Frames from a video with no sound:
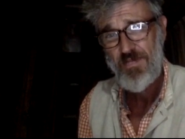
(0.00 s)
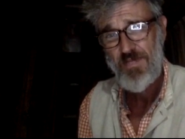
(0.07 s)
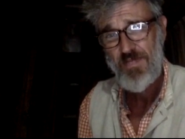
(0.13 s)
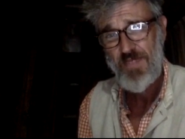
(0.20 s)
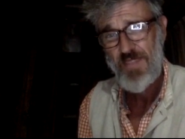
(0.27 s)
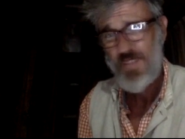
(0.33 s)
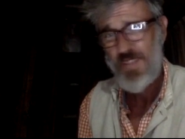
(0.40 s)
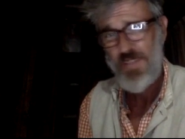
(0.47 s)

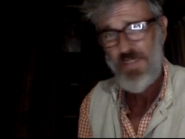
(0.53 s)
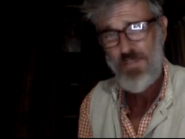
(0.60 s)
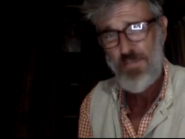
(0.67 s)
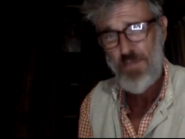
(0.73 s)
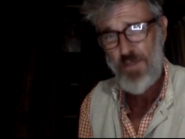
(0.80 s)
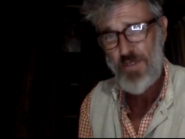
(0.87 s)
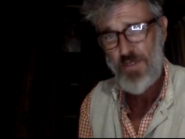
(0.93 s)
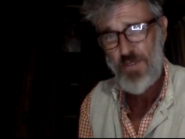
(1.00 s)
It's the
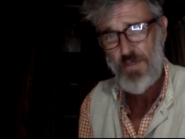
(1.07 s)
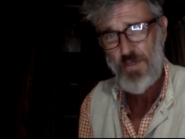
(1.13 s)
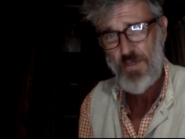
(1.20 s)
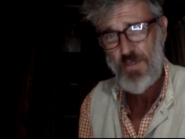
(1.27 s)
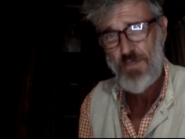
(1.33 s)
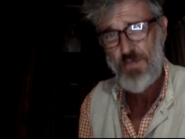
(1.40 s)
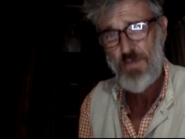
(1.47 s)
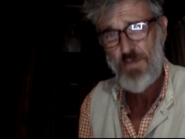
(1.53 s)
embodiment of
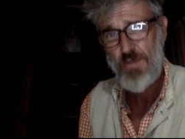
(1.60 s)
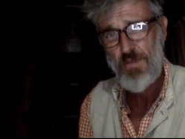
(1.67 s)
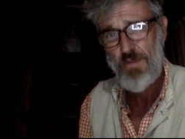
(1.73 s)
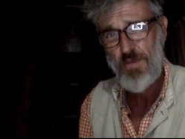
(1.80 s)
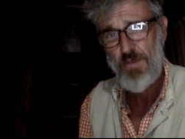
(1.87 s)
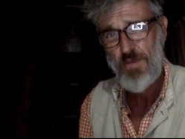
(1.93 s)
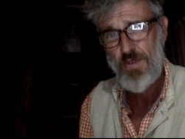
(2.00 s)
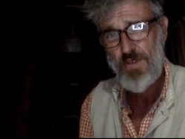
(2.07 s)
pure
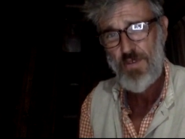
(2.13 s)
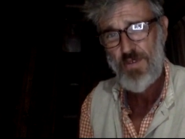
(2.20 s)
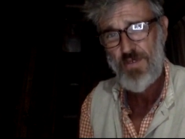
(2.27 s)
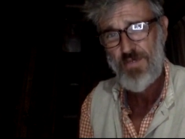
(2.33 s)
emotion.